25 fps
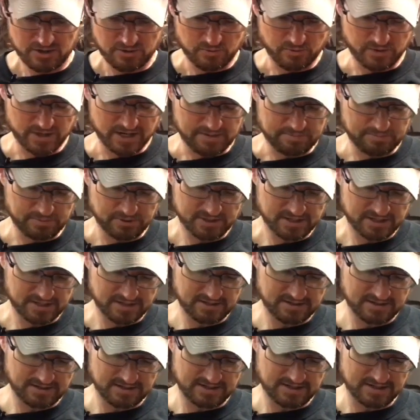When I put
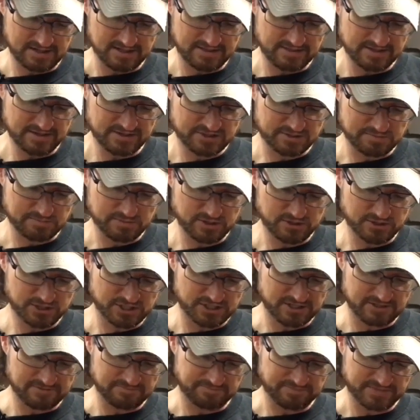it in this
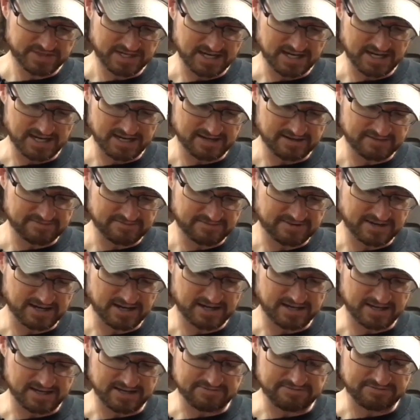motion, I've
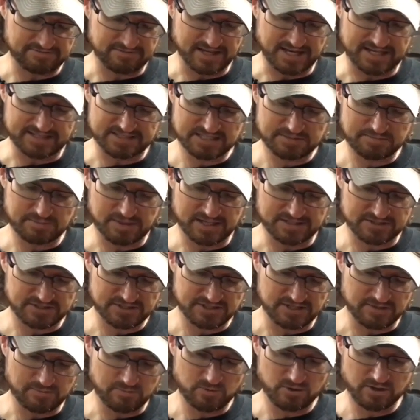got a flat spot
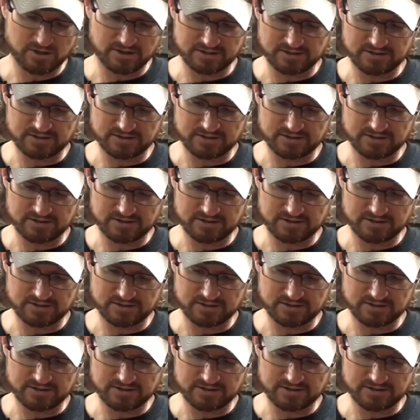somewhere.